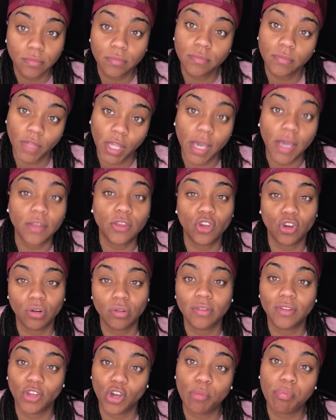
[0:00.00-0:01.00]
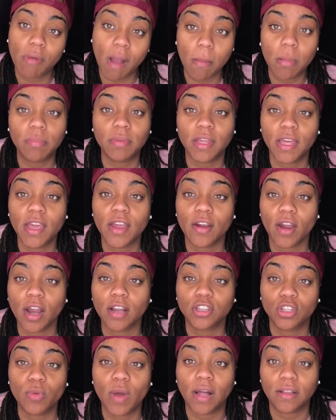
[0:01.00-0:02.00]
yeah, you'll probably hear her
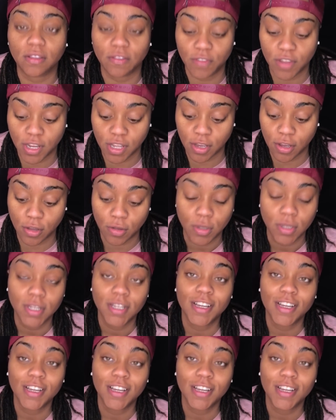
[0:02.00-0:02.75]
throughout the video.